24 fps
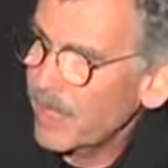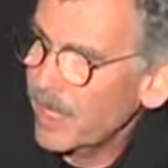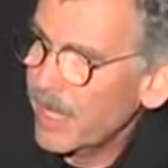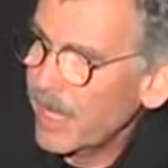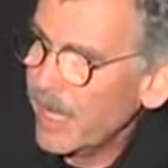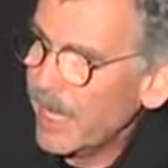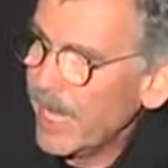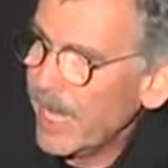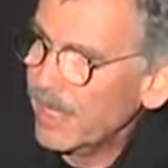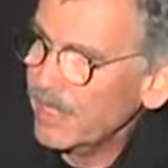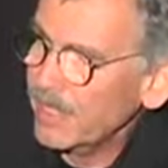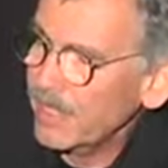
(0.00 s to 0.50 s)
and
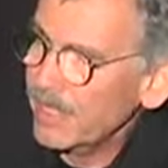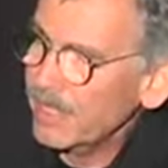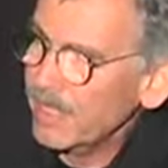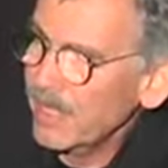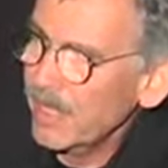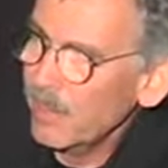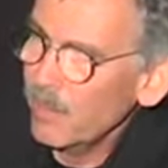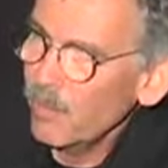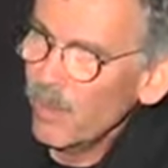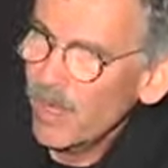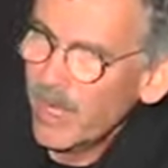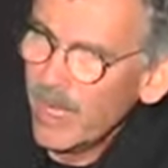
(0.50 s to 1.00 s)
I had to
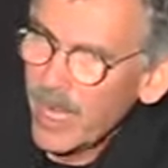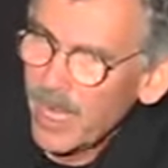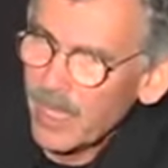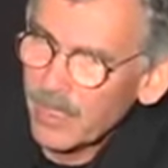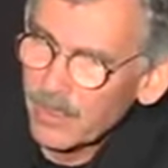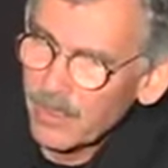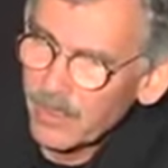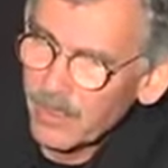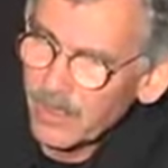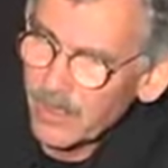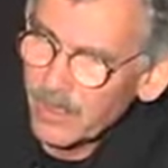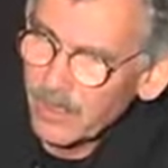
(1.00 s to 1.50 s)
tell him what
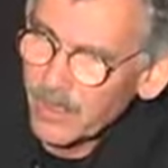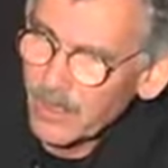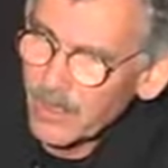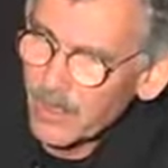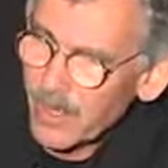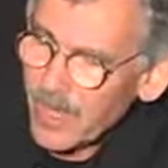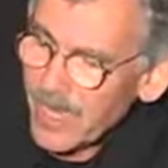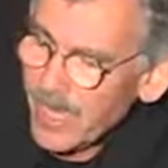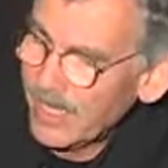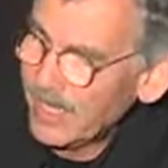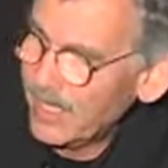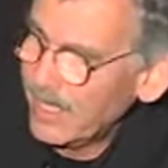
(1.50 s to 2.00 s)
altitude,
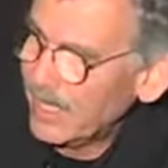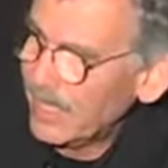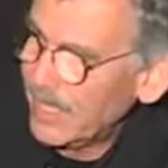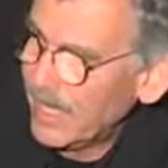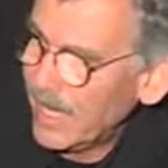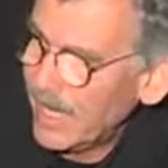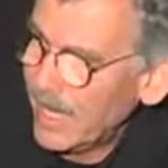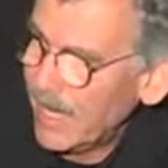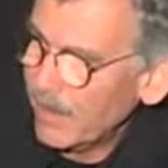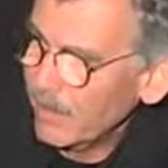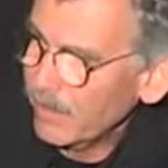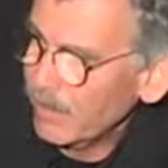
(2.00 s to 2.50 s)
so I had to
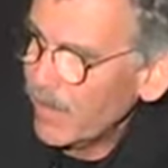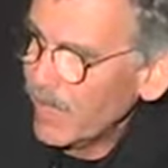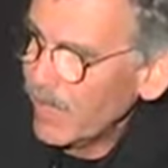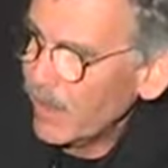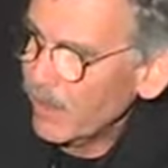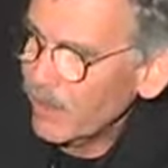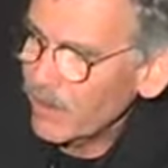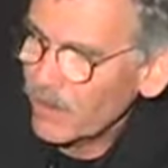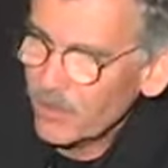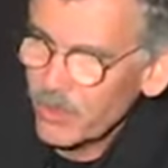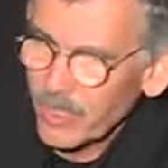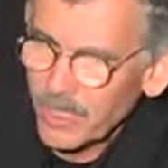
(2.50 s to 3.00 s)
get out my
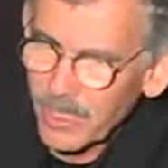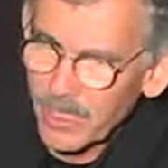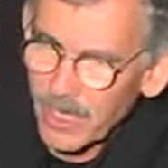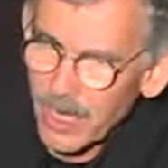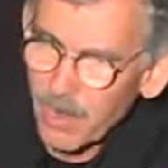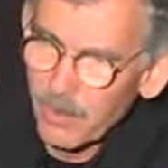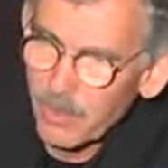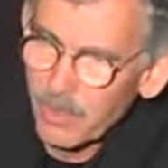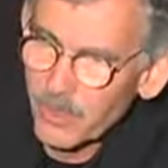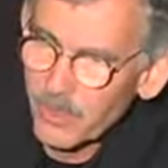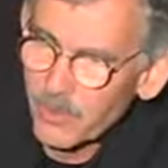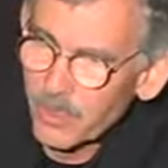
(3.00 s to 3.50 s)
old
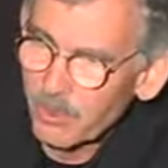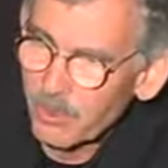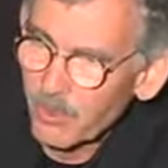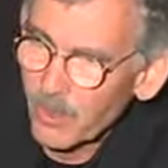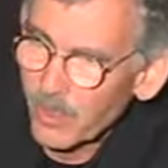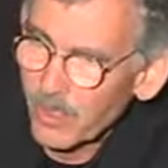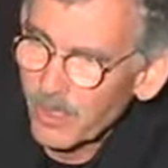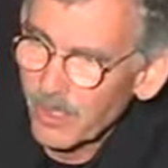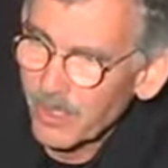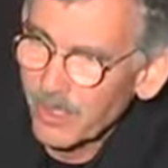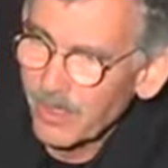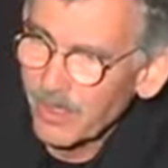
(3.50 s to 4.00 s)
trigonometry
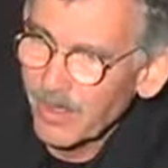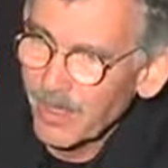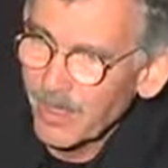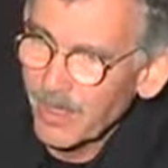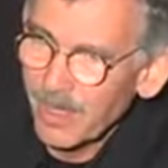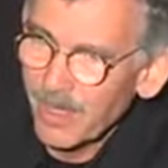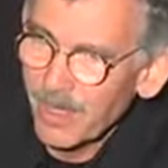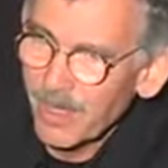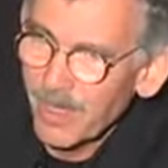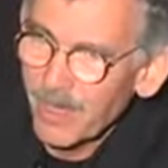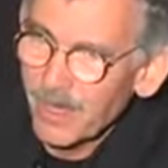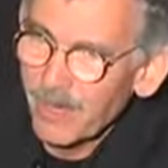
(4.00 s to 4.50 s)
book and
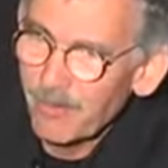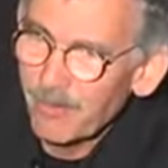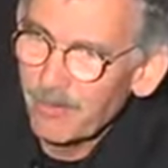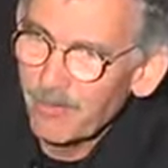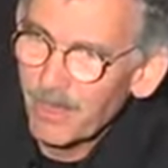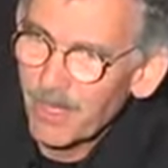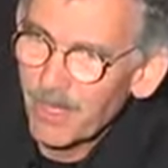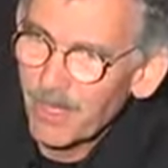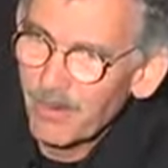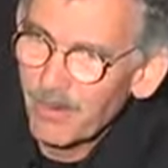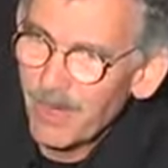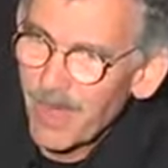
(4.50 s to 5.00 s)

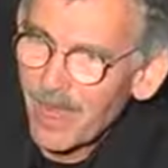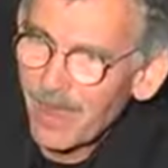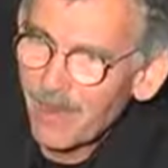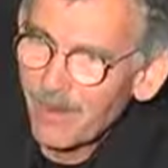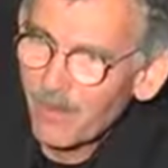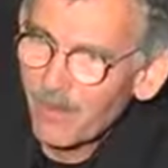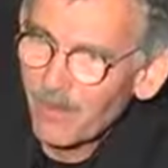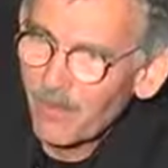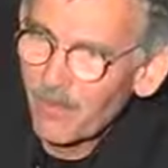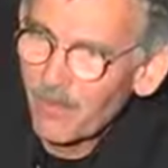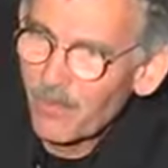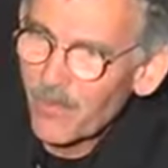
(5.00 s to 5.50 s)
figure
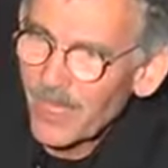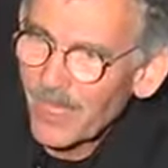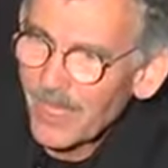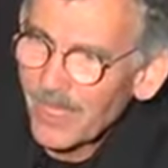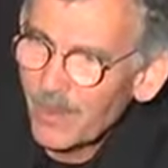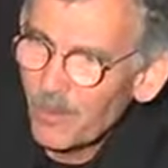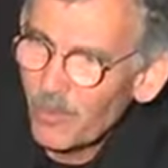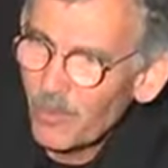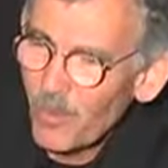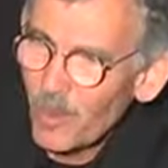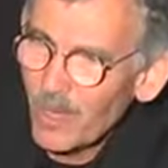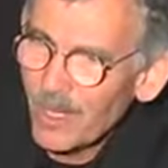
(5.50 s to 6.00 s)
out
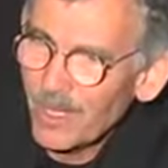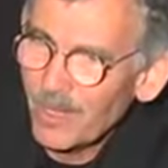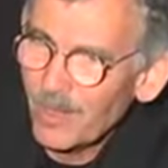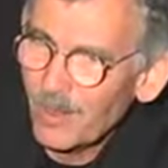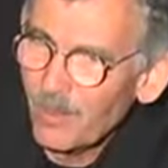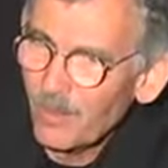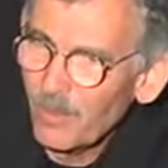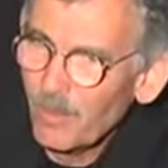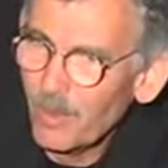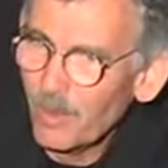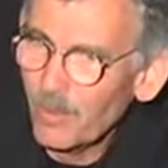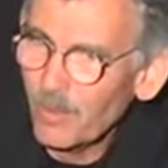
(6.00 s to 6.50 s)
what
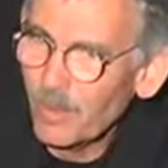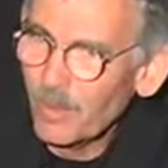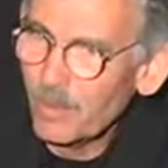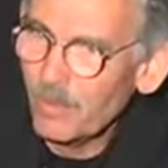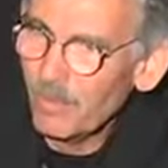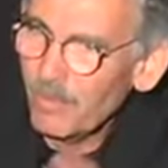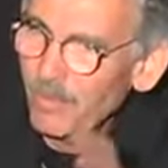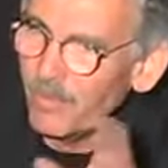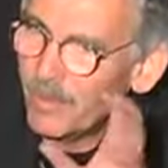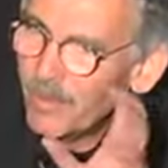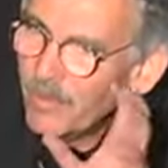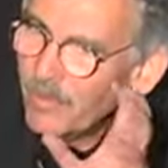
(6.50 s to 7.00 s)

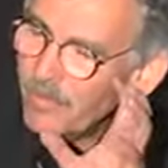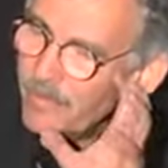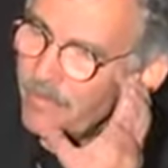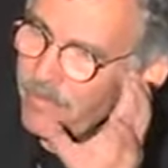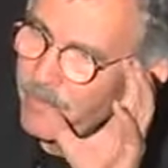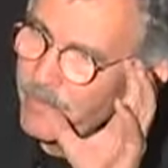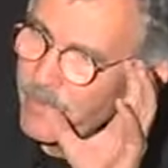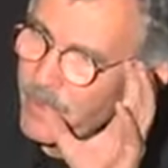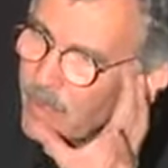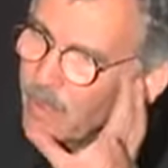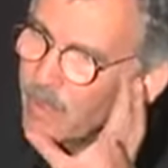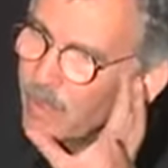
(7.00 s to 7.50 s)
would
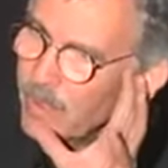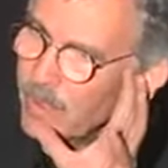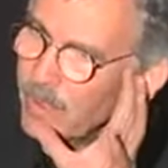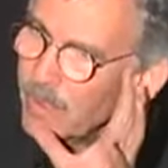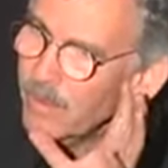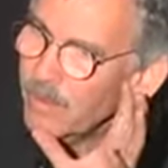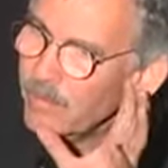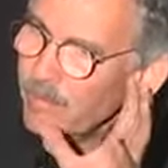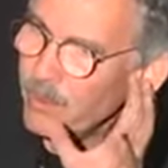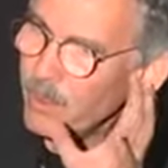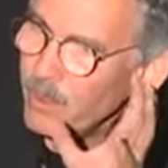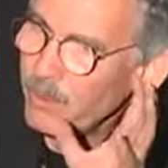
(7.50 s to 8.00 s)
fill
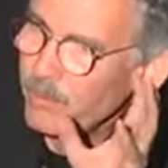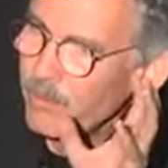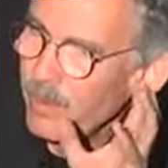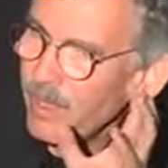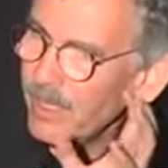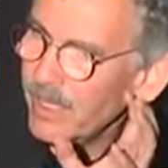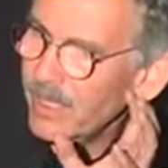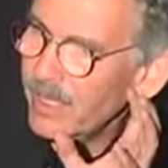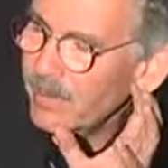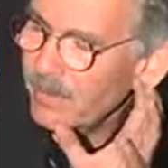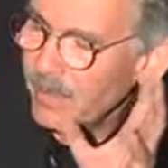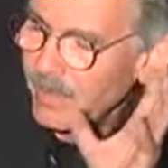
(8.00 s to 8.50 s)
the
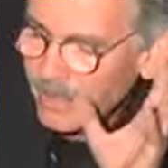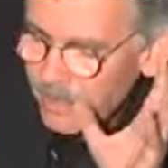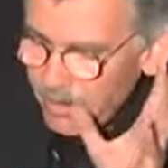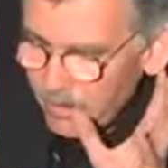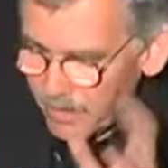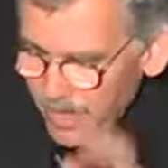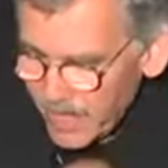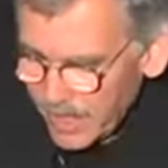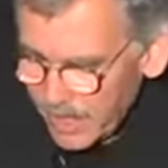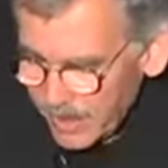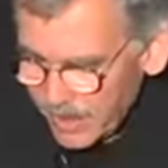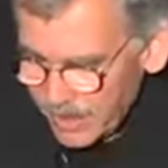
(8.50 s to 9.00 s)
viewfinder at the
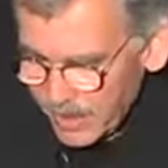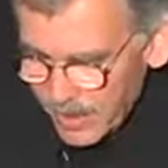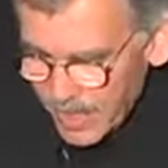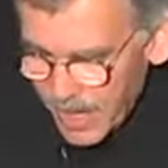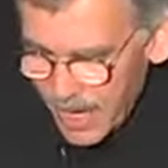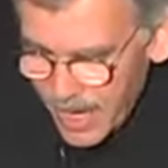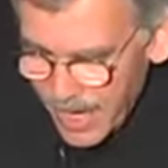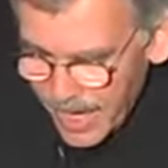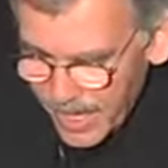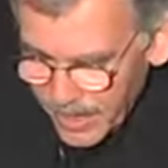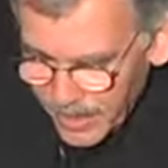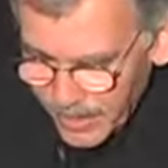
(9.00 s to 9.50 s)
right
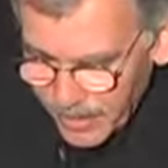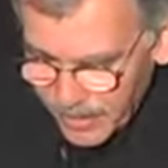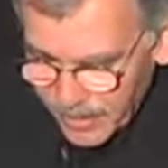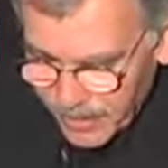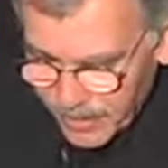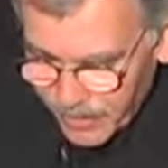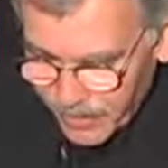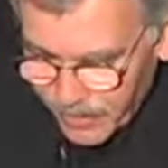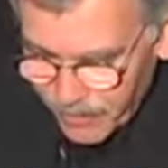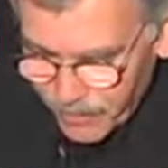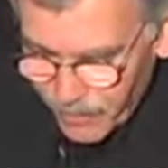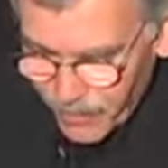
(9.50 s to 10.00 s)
height and
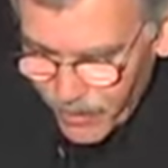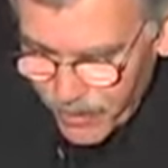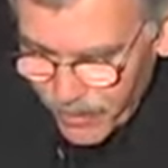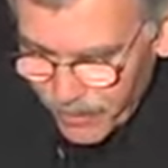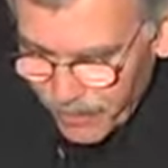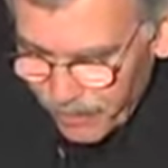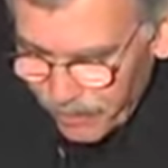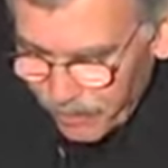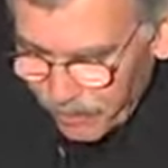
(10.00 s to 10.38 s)
so forth.